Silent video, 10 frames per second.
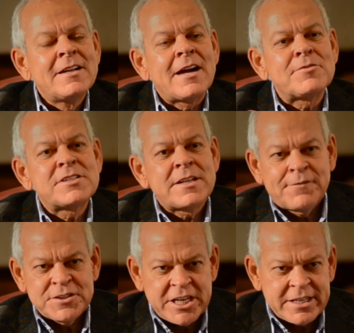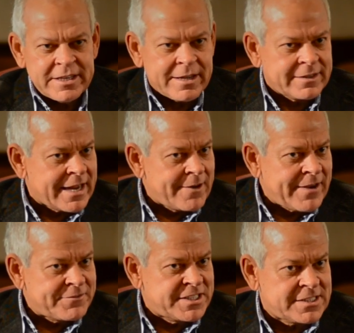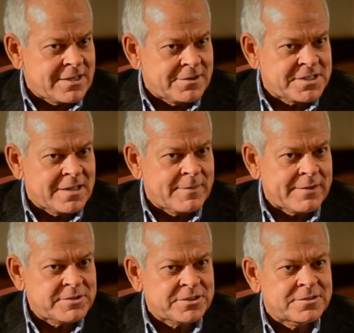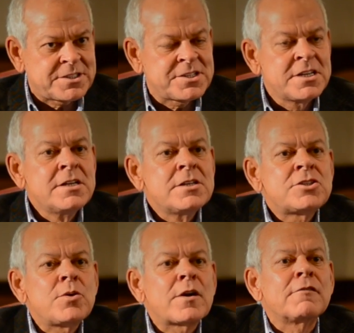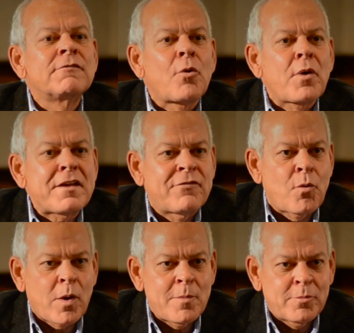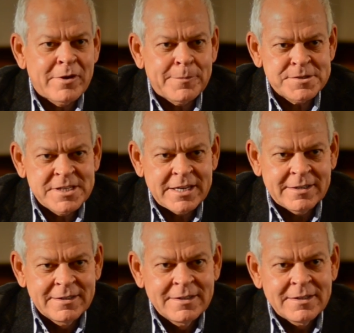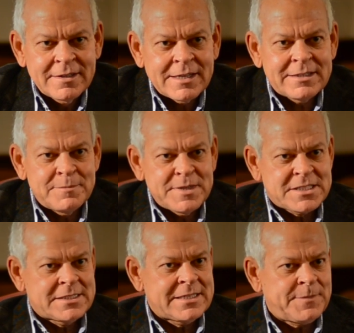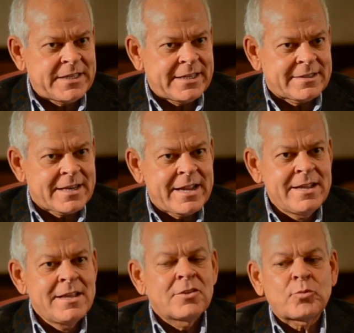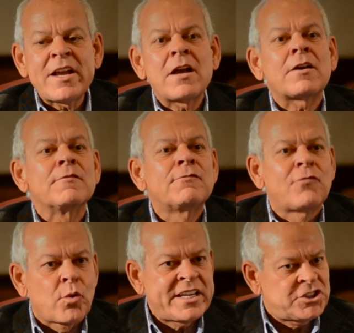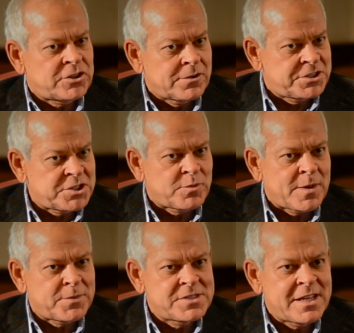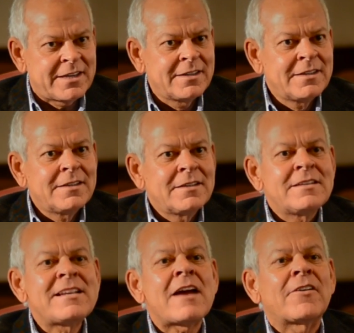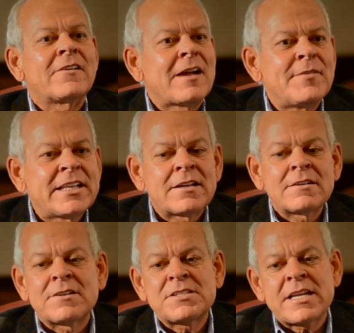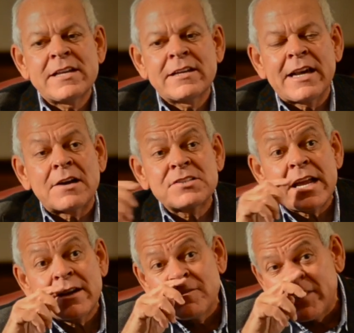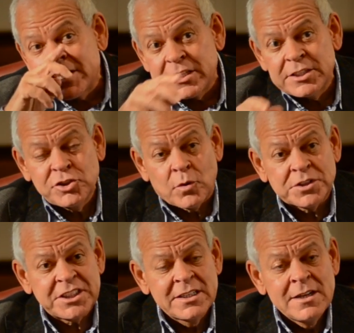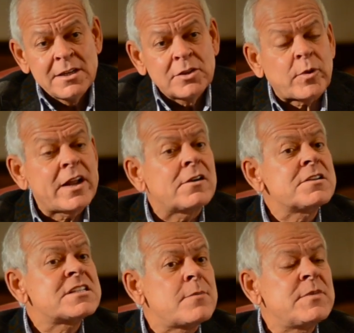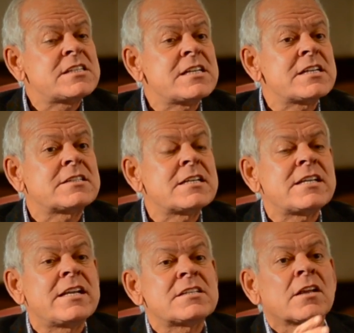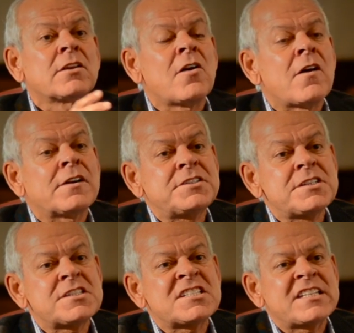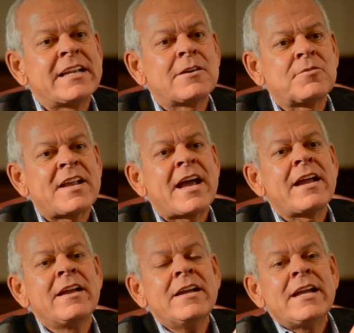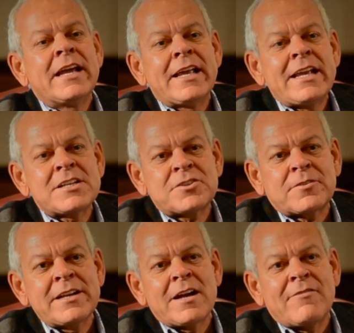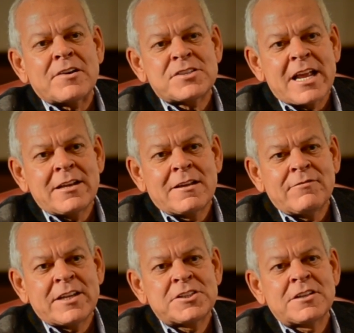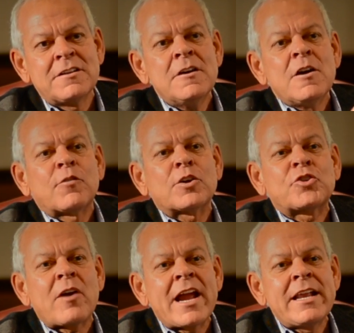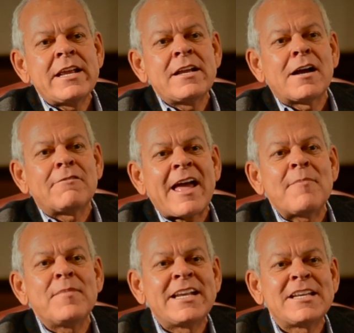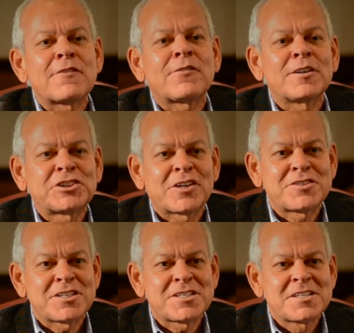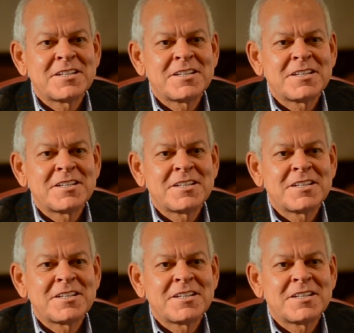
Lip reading: I was in Virginia the other day. We have 600 Southern Baptist churches. 244 of them were represented. I did Mississippi the other day. 340 churches represented. Never. I mean, they're saying in our state convention in Georgia, 376, they said it's the largest single day in the history of our state convention for training of that many different churches.